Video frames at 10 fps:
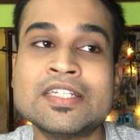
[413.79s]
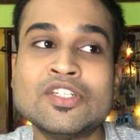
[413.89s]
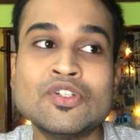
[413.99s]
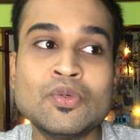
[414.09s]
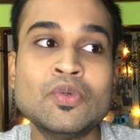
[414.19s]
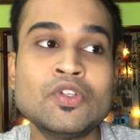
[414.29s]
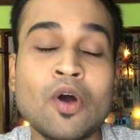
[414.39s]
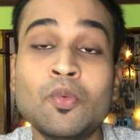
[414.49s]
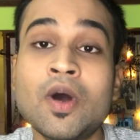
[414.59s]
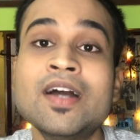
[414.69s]

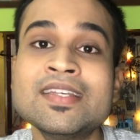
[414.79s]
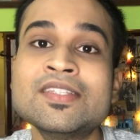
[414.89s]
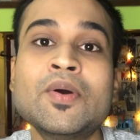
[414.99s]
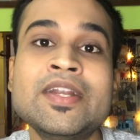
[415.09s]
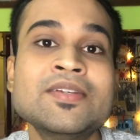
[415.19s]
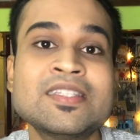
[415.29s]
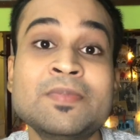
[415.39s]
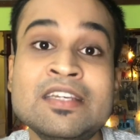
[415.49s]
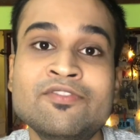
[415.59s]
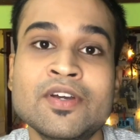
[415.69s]
Your work is going to
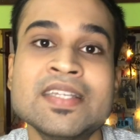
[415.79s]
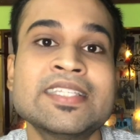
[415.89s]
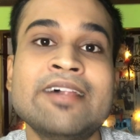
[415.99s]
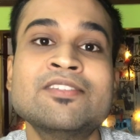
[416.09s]
speak for yourself,